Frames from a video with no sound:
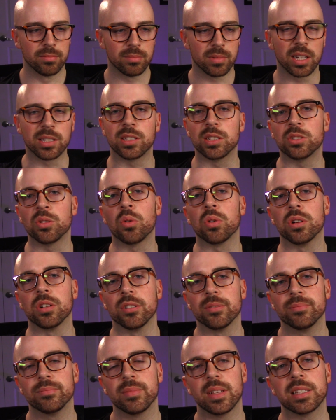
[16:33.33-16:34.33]
a
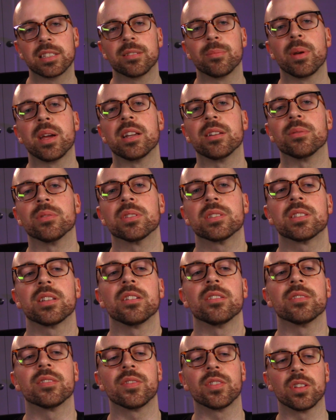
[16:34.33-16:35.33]
tutorial. It's a manual.
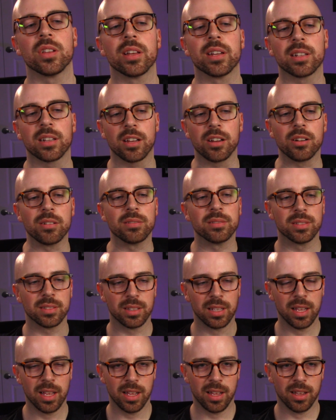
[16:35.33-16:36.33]
So if you're like, oh,
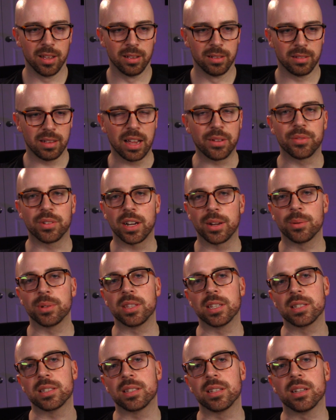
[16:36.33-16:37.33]
I forget what
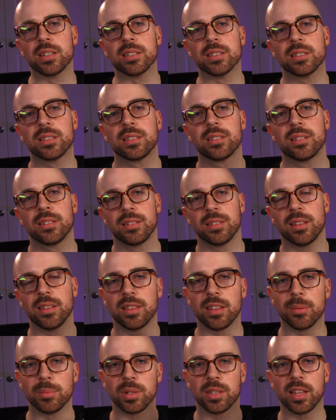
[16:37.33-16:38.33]
this does, you
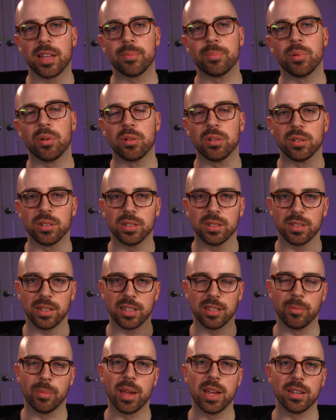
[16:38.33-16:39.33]
thumb to that point
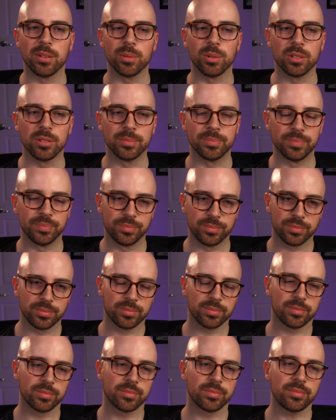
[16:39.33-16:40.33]
in the manual,
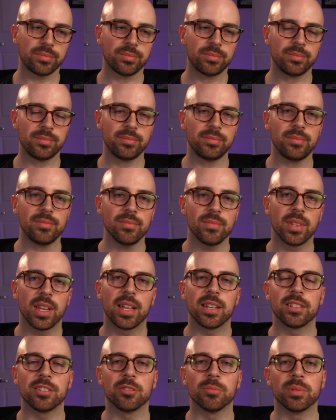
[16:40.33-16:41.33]

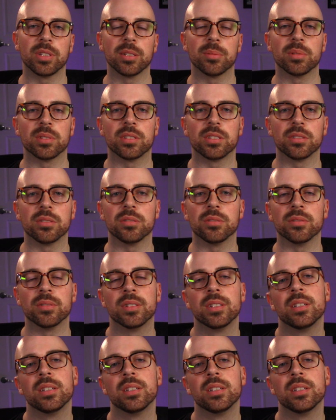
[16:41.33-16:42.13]
and you'll be able to